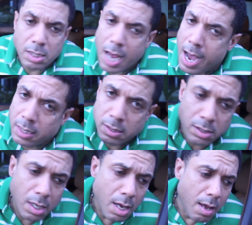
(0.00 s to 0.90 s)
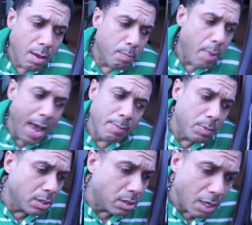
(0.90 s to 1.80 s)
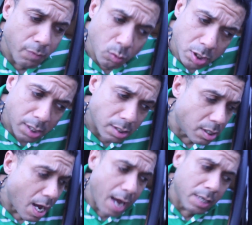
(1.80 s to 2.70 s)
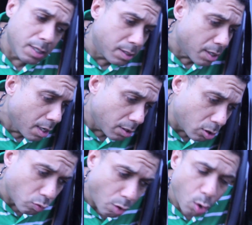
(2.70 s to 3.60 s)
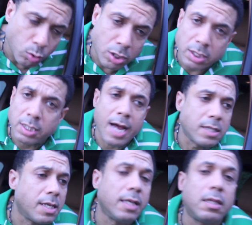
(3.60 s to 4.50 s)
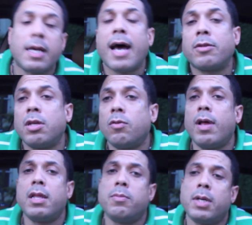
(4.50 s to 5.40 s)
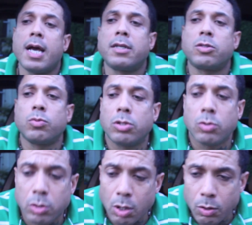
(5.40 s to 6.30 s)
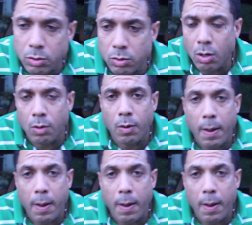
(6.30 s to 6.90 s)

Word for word: hot as Bad Meets Evil, just as hot as The Throne, just as hot as anything out there, really, to be honest with you, so, you know.